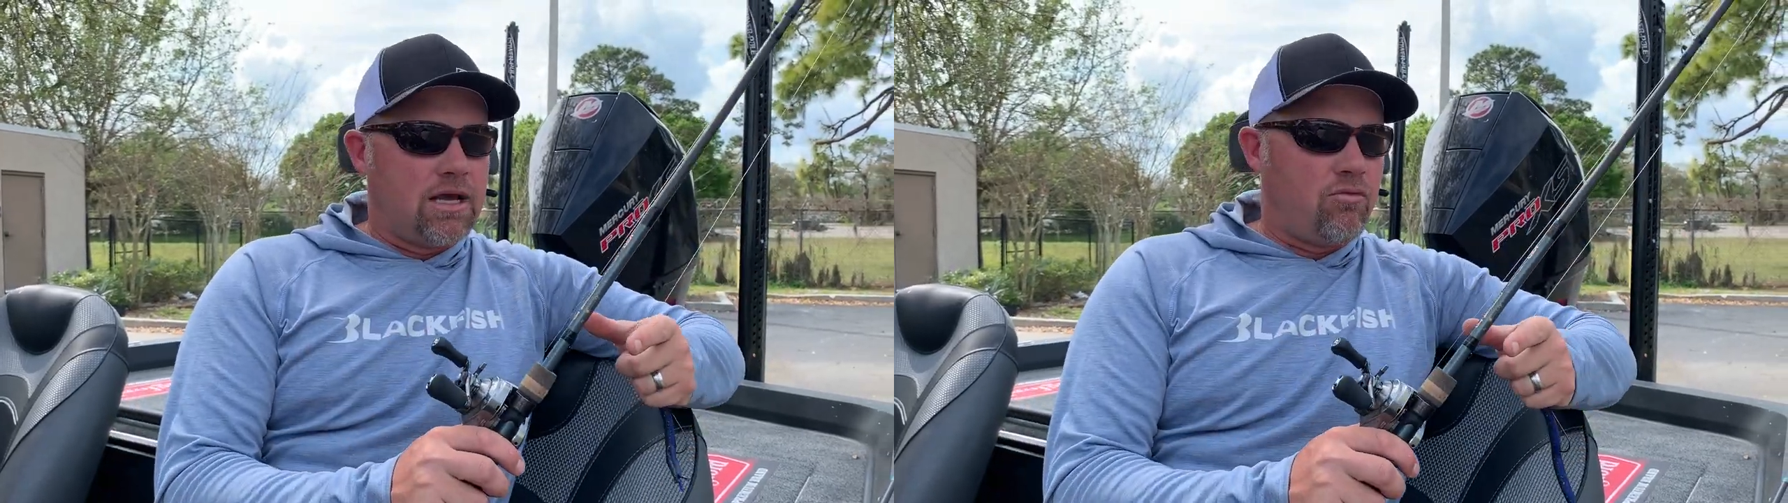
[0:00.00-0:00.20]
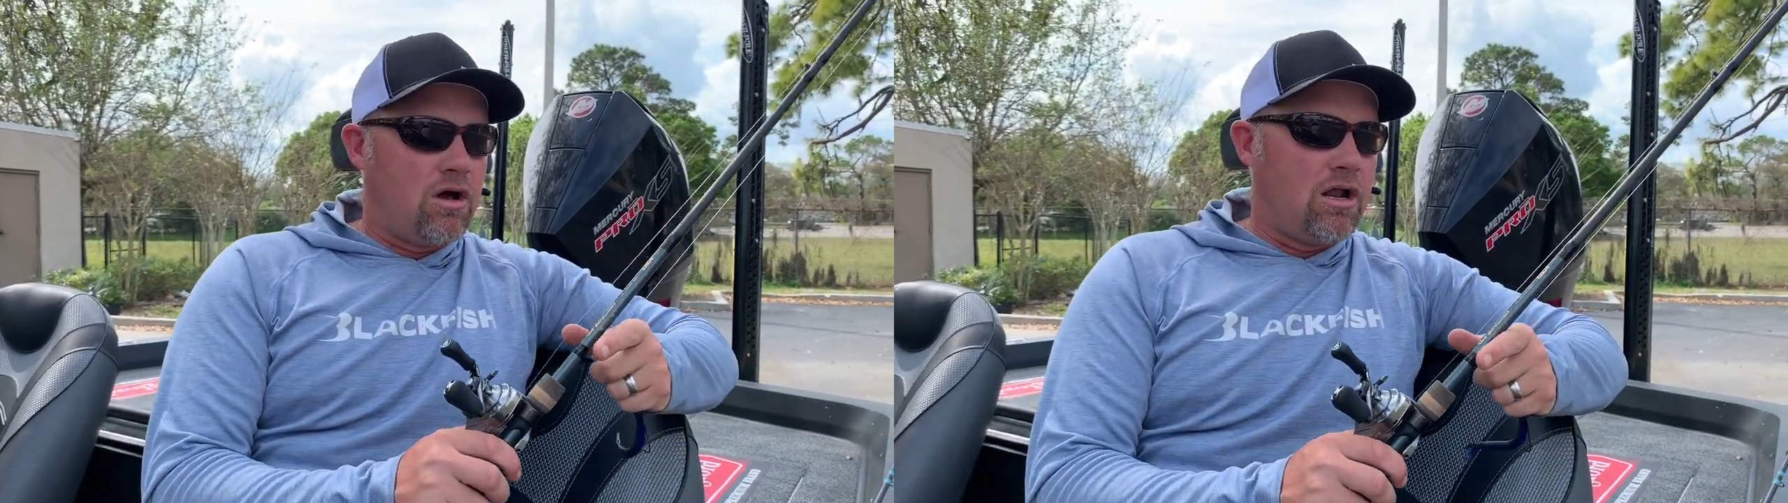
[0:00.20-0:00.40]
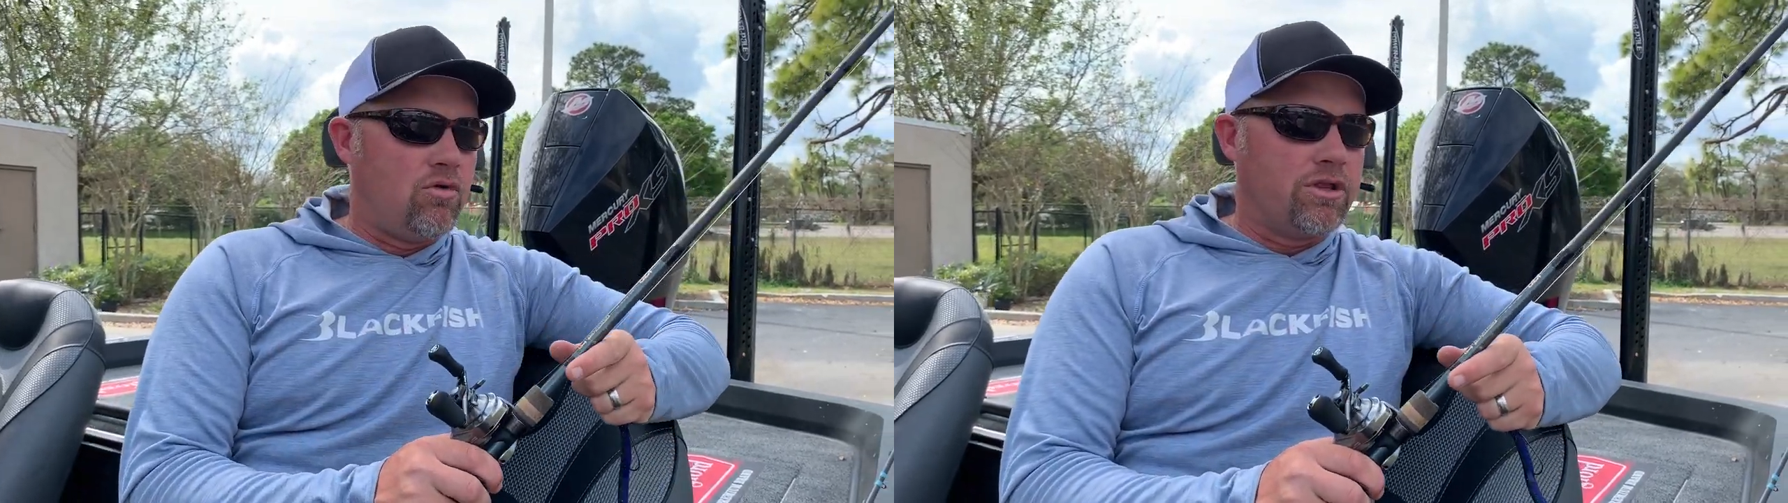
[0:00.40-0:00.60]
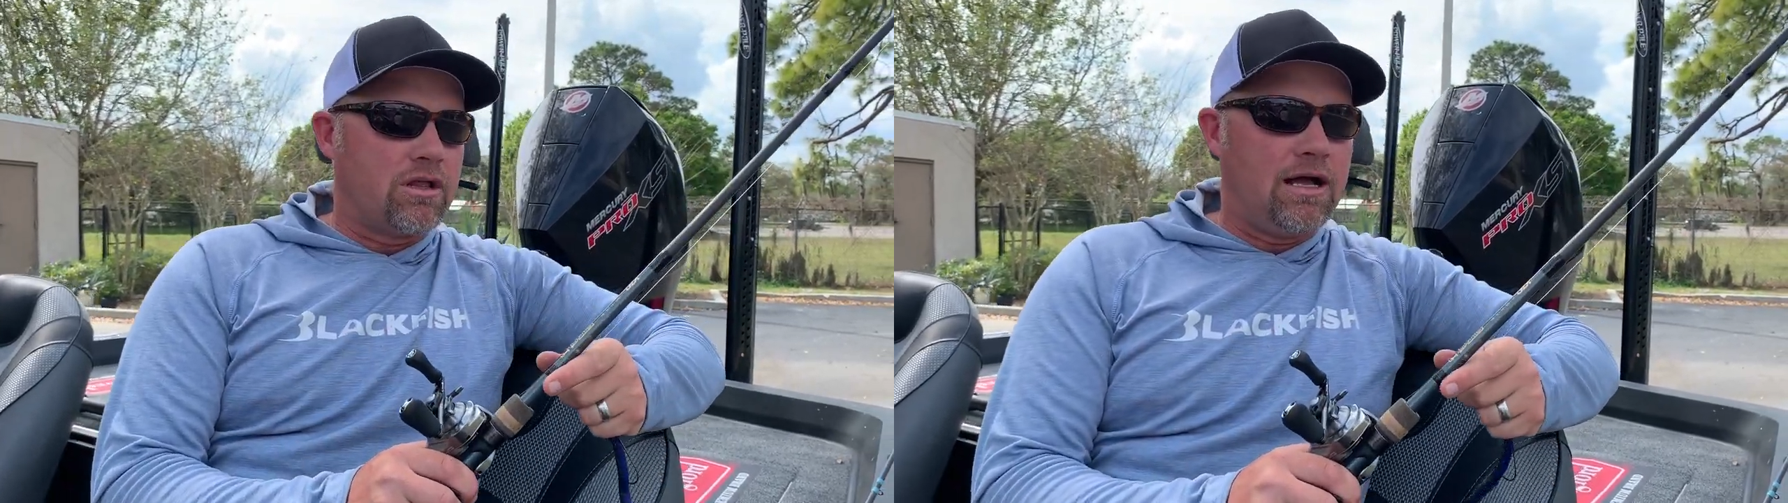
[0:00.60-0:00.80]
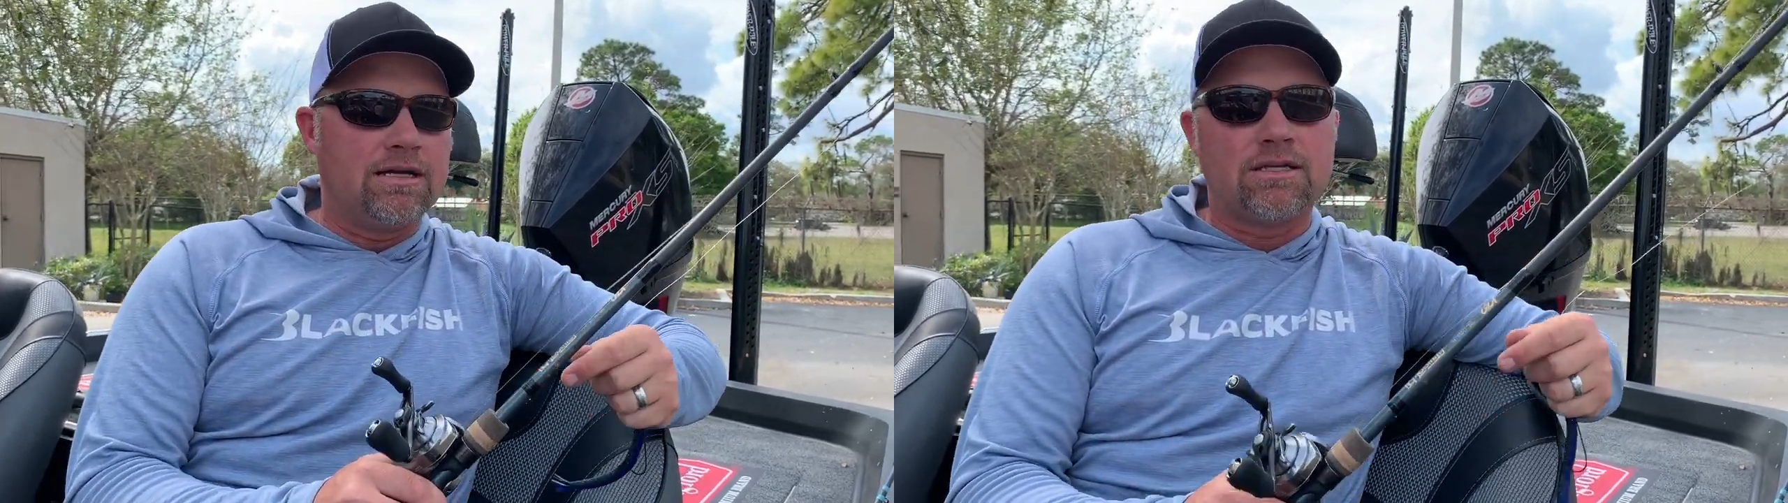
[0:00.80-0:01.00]
same rod I won the
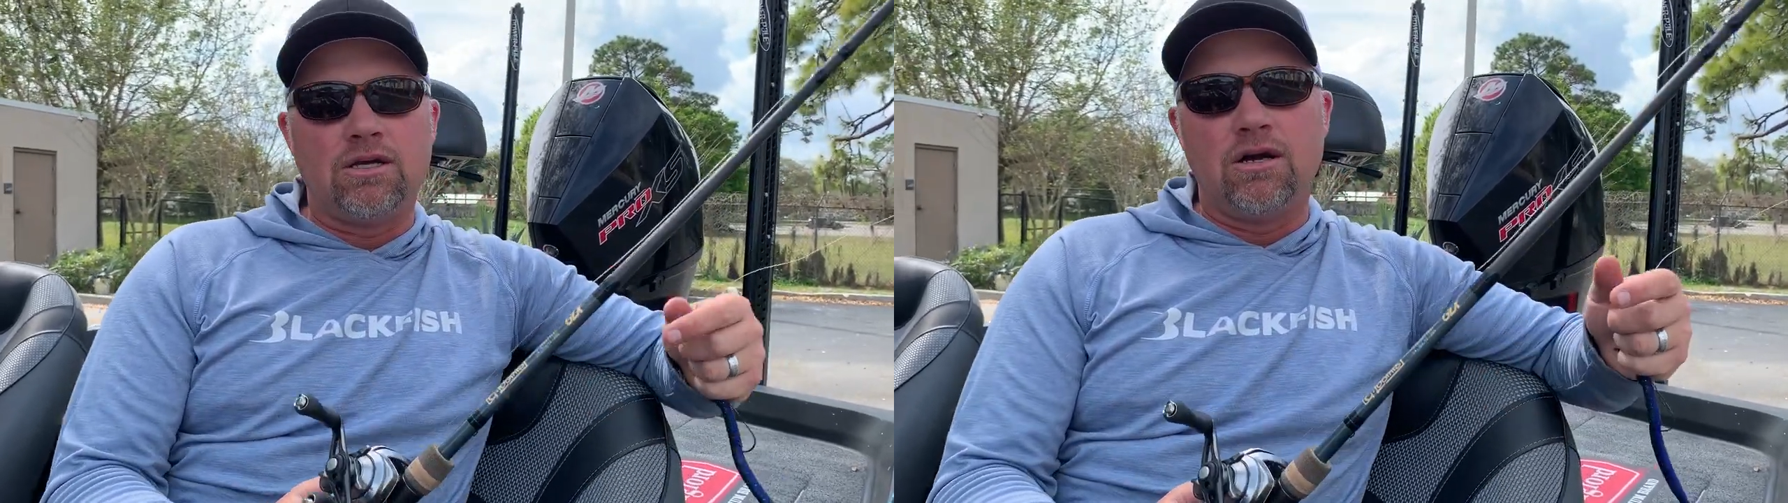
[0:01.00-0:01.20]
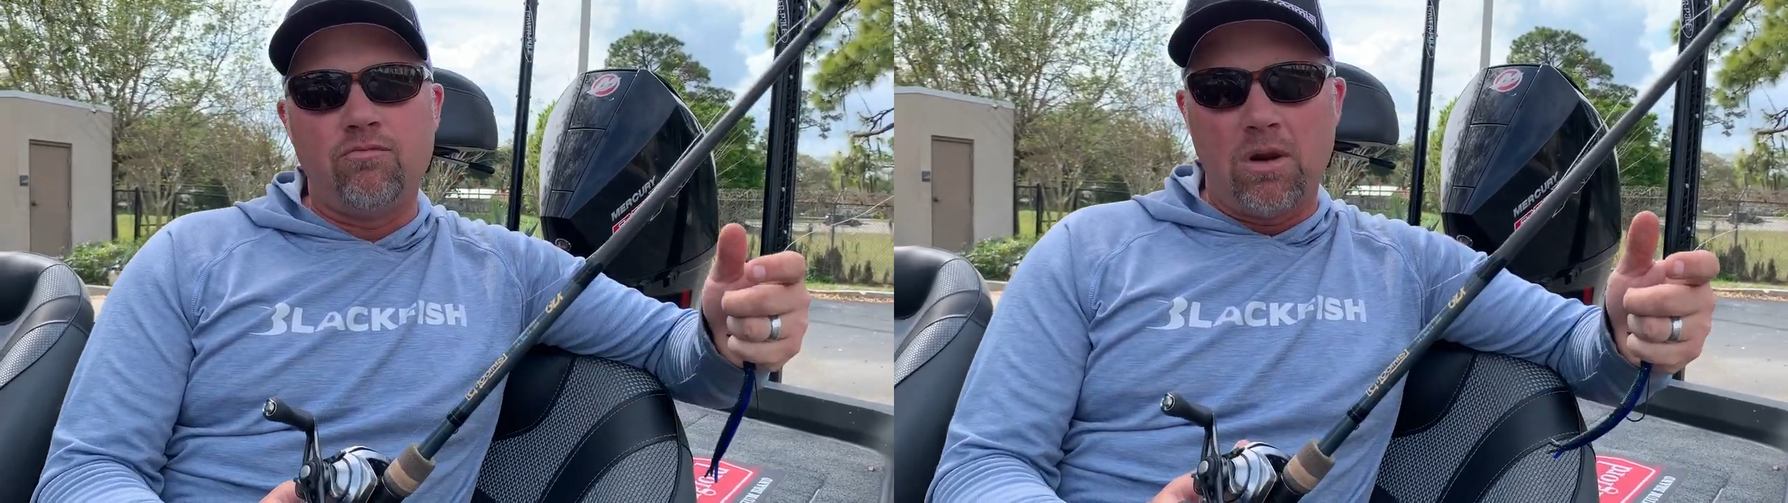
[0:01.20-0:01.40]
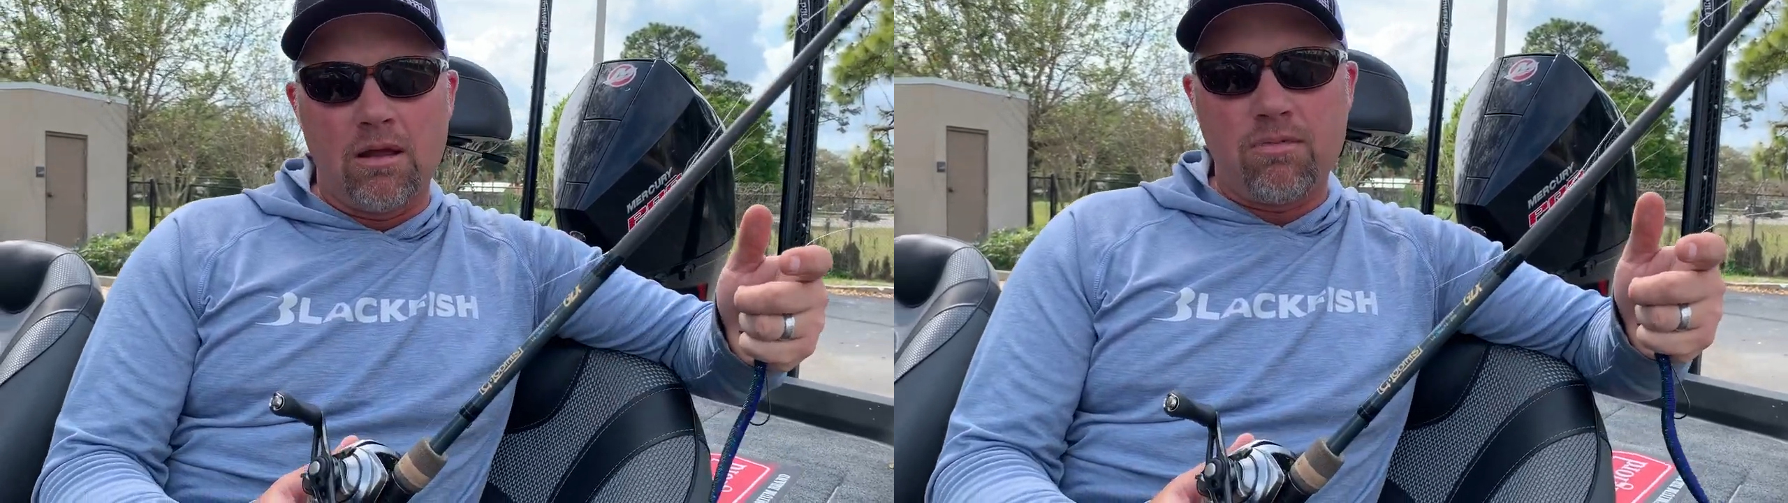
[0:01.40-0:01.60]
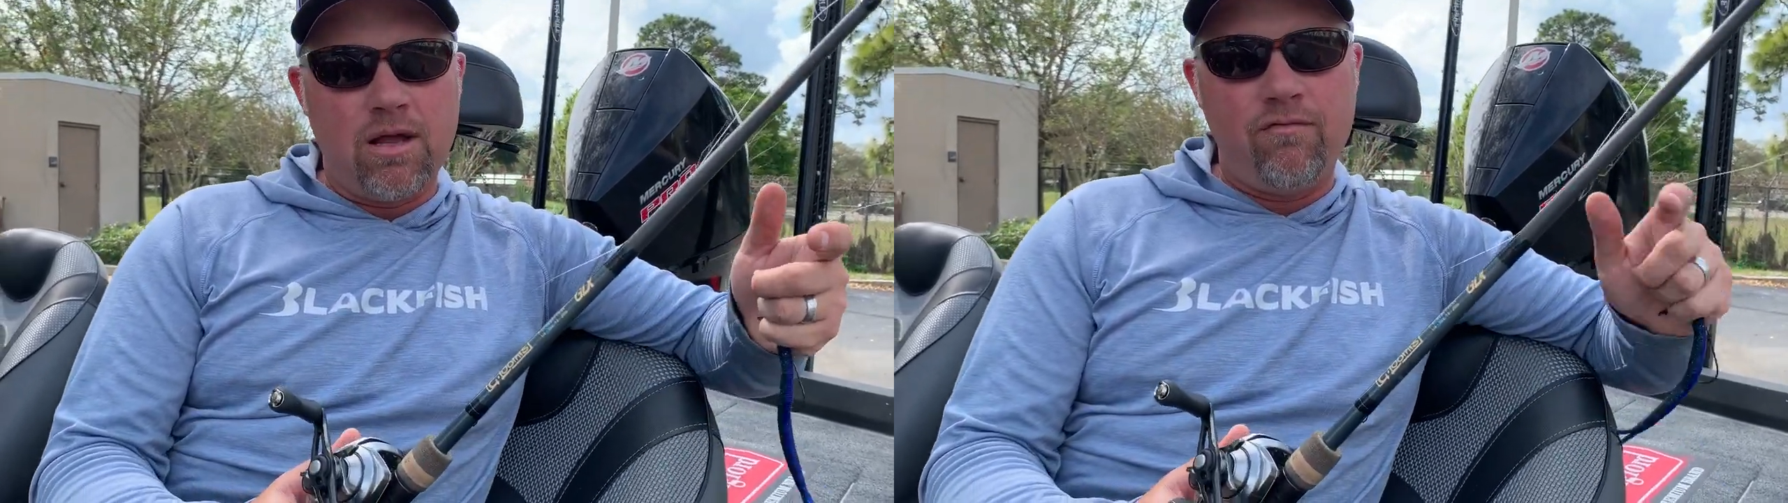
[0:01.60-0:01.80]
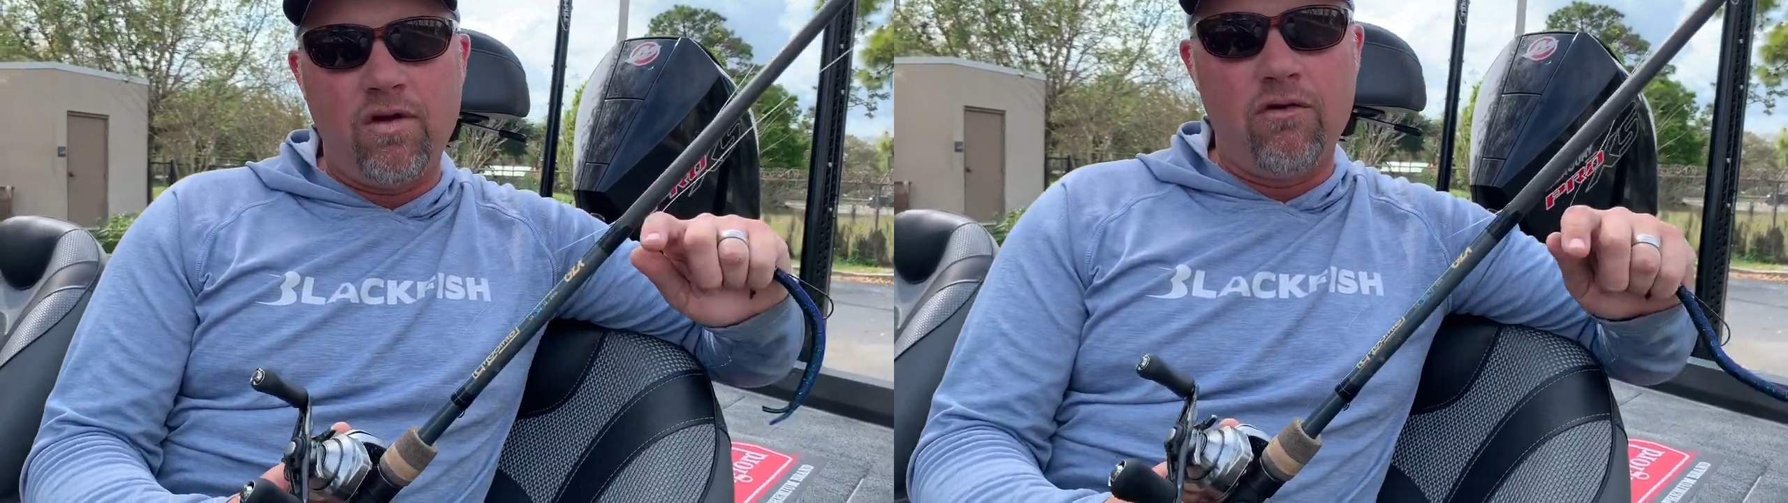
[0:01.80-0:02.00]
Classic on,
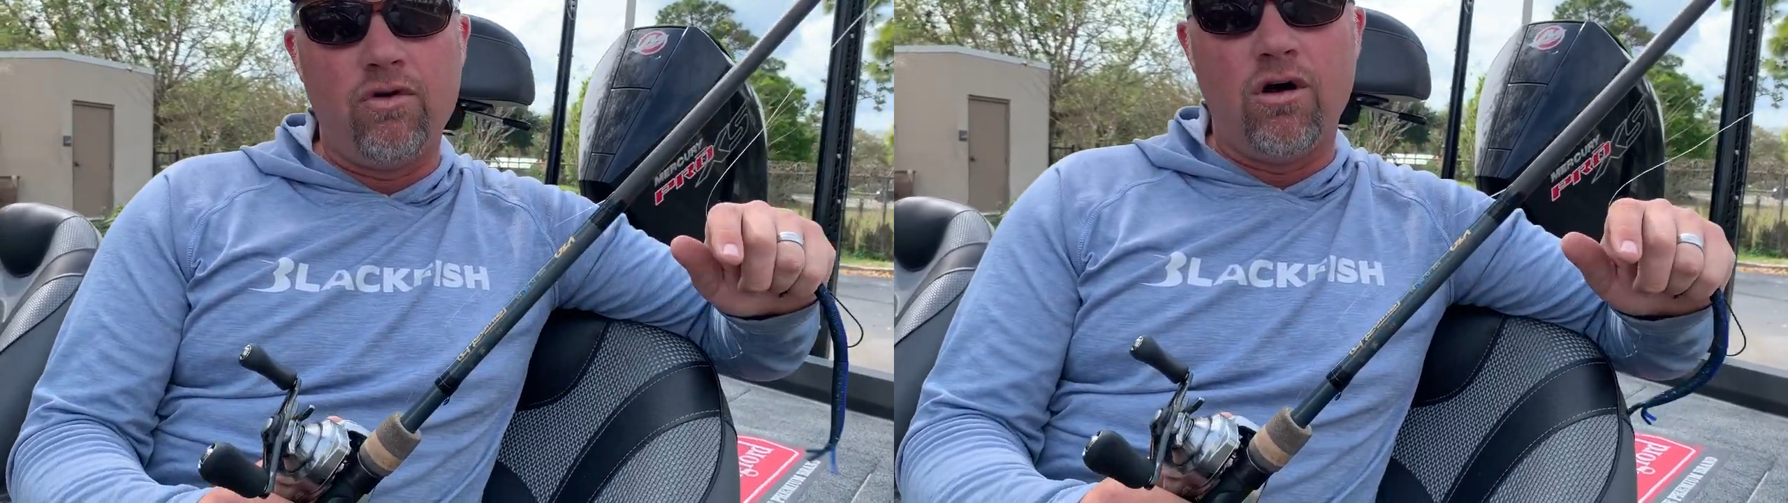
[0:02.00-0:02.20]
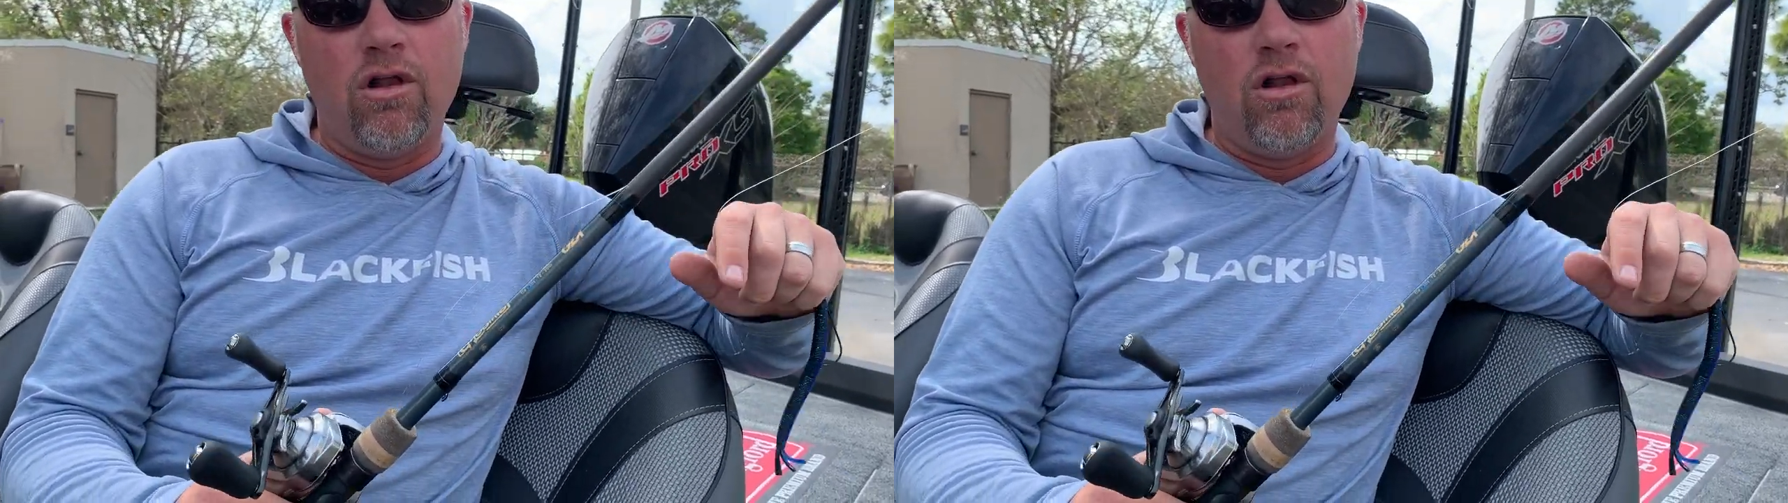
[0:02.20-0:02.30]
my favorite